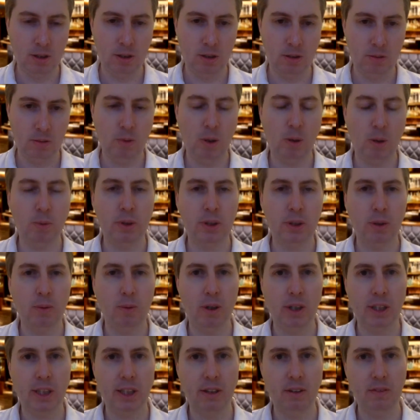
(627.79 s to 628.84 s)
What will your
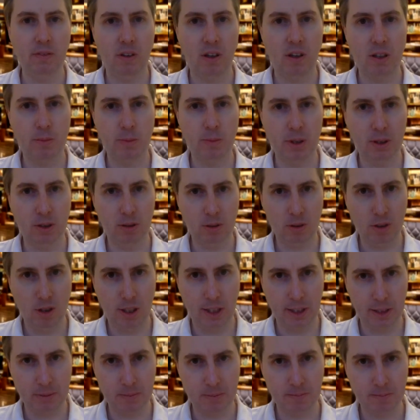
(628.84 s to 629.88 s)
working environment look like?